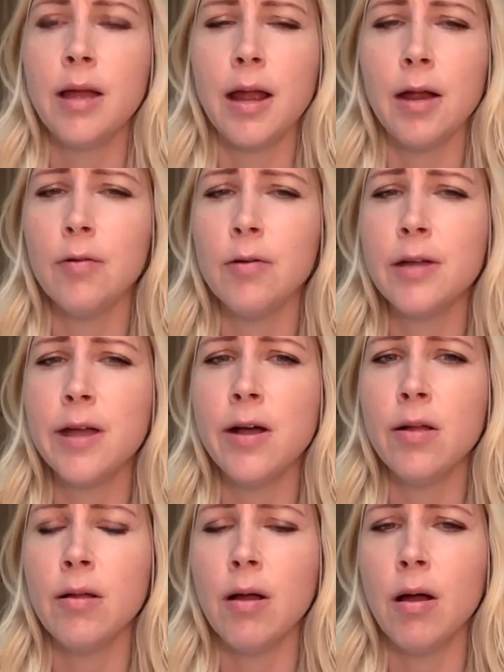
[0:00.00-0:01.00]

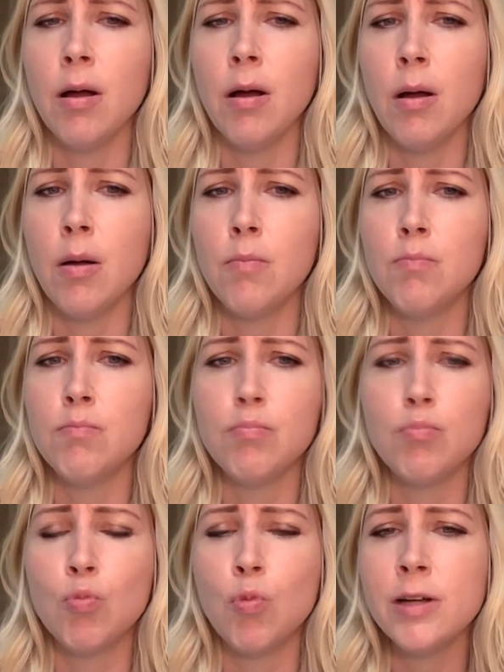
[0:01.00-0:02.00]
Ariel,
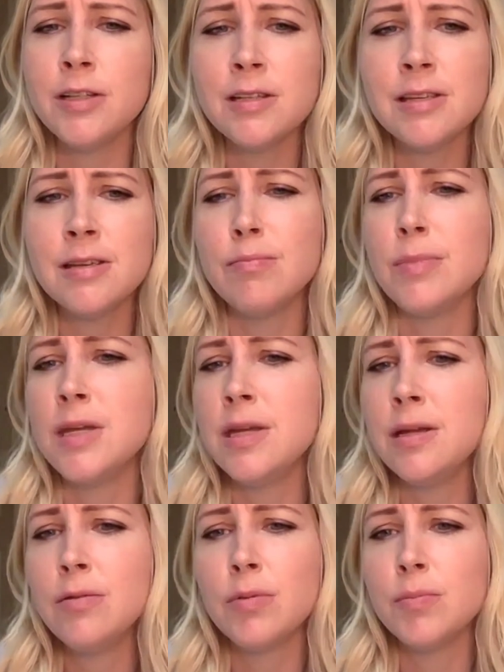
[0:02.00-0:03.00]
what does it
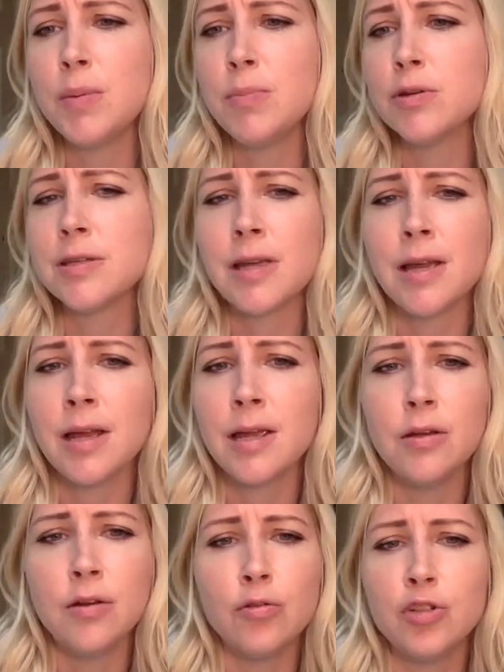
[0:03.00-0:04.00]
mean when people
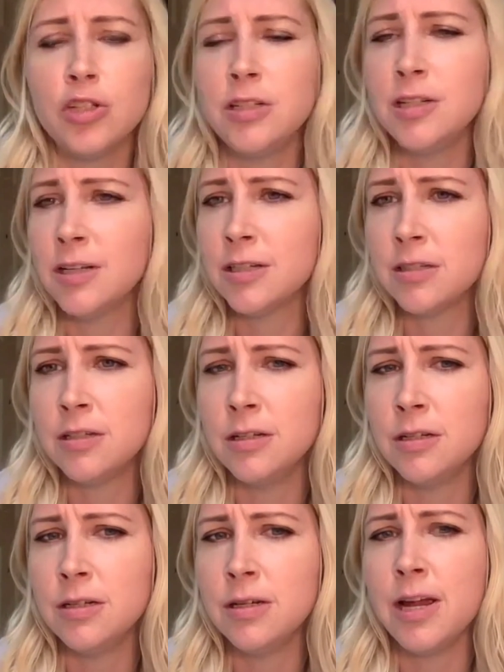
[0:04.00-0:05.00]
say,
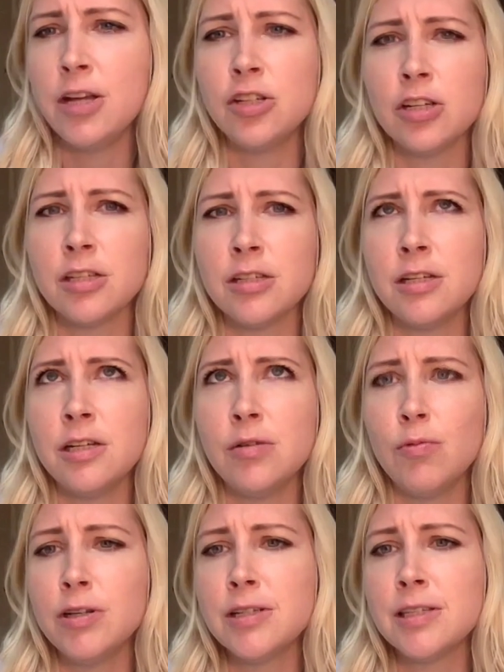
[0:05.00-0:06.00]
GST,
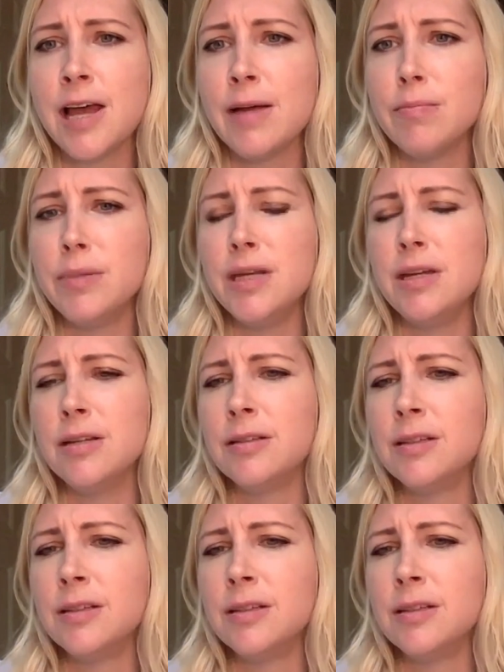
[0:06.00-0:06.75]
HST? What does that mean?